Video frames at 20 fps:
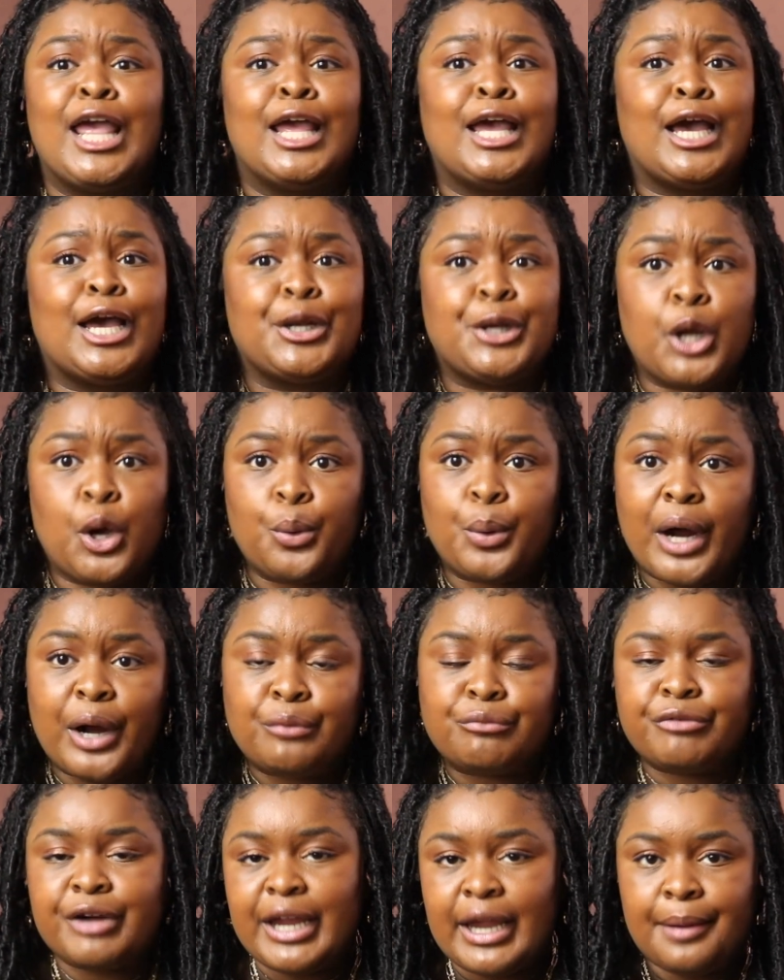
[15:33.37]
I know
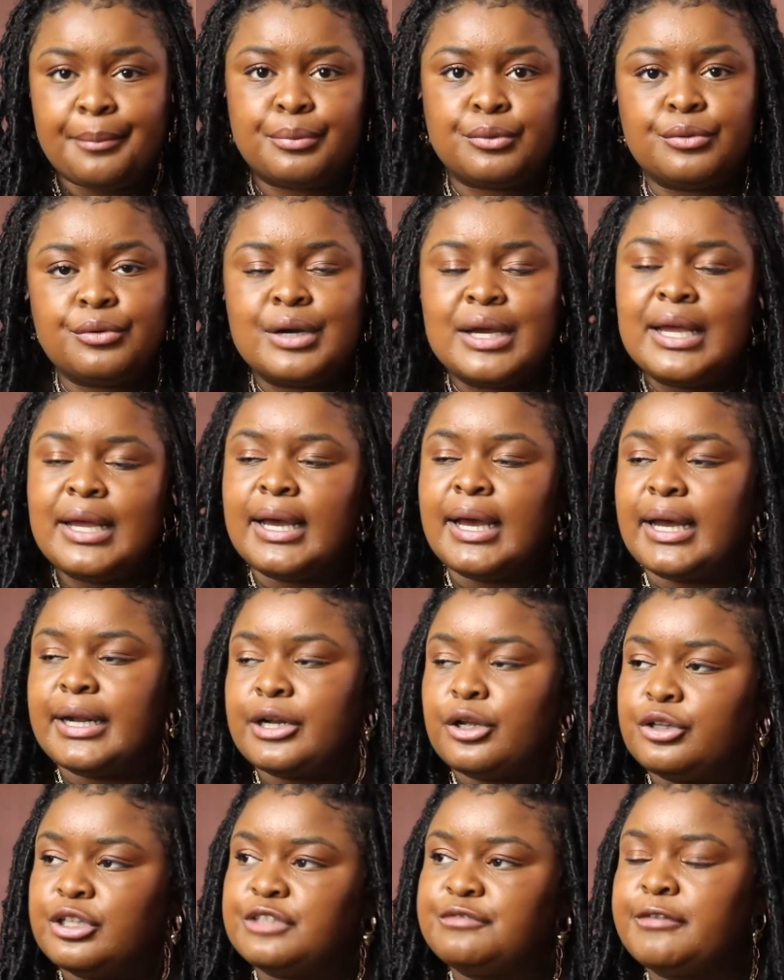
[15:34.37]
I ramble. I
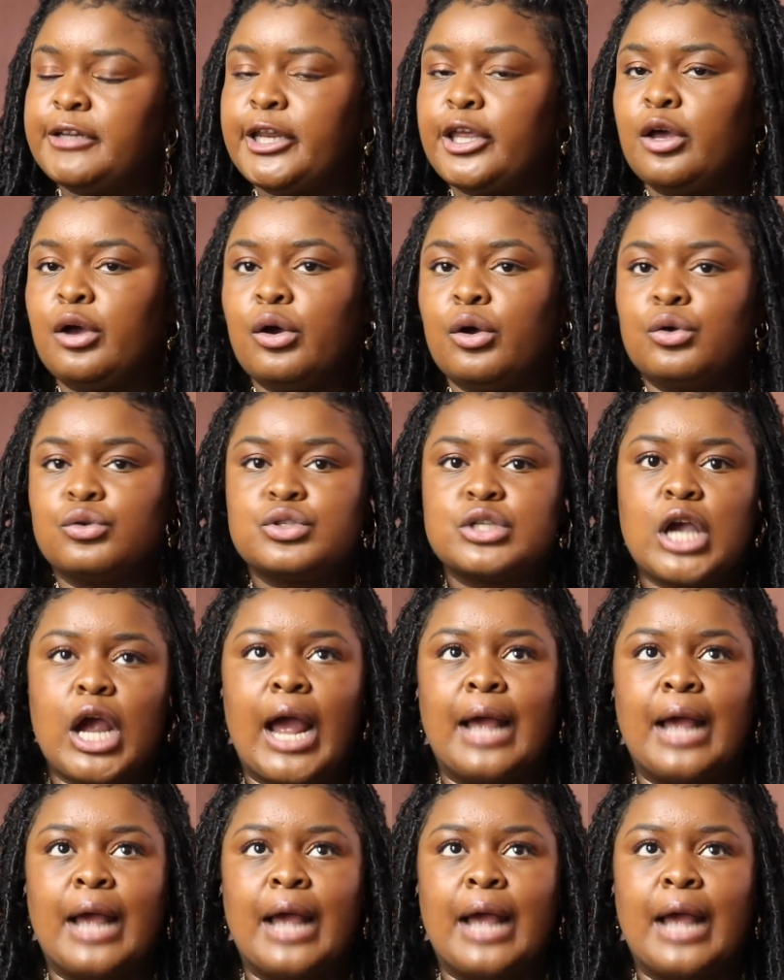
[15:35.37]
know these videos,